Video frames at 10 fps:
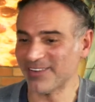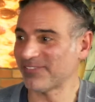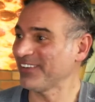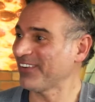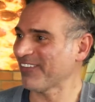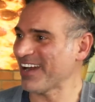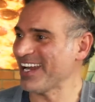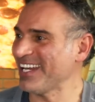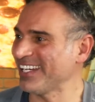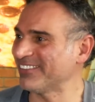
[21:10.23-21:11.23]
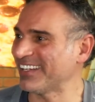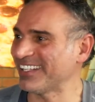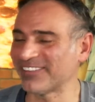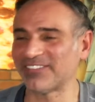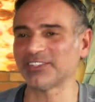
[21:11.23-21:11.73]
you feel great,
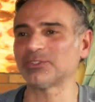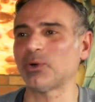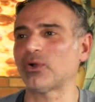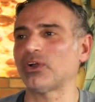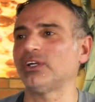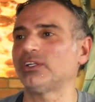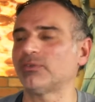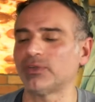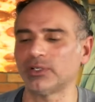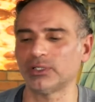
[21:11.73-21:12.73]
man. You feel so good. You feel,